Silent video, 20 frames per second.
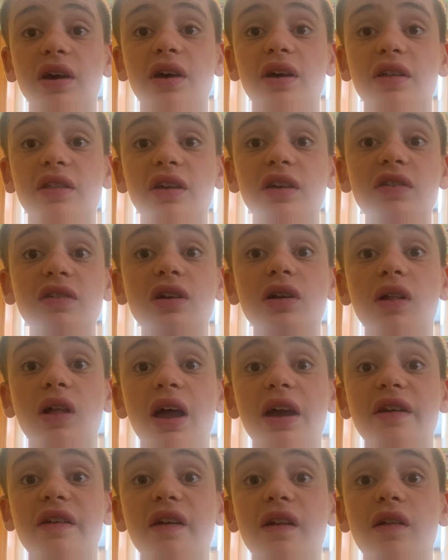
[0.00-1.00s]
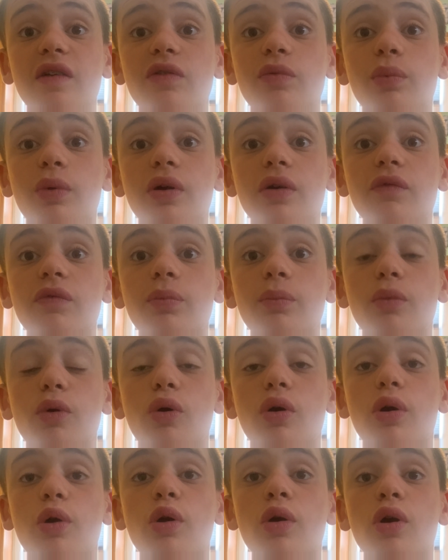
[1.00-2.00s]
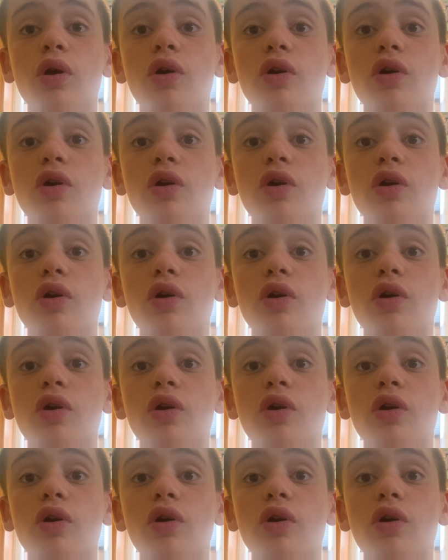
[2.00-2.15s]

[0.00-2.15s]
This collection is worth more.